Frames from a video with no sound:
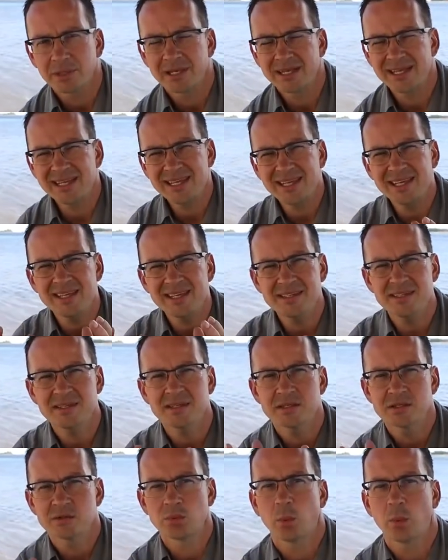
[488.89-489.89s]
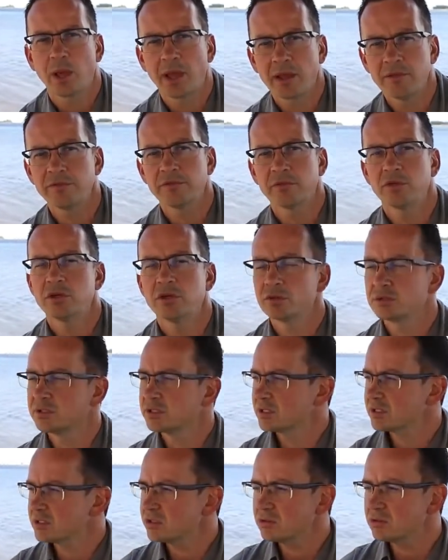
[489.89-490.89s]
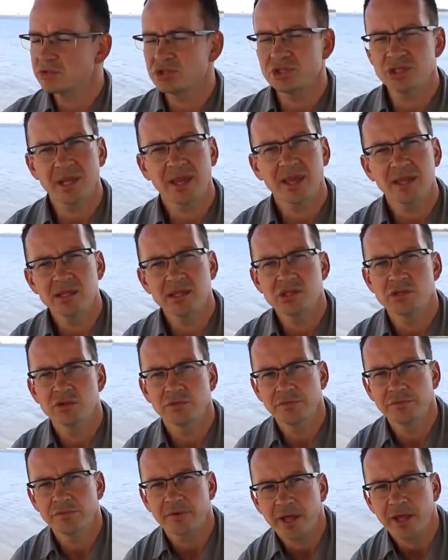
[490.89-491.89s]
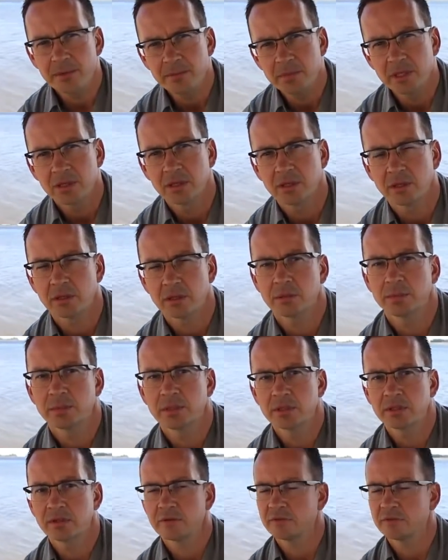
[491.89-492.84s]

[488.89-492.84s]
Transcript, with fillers: but the easiest way for you just to change your framing a little bit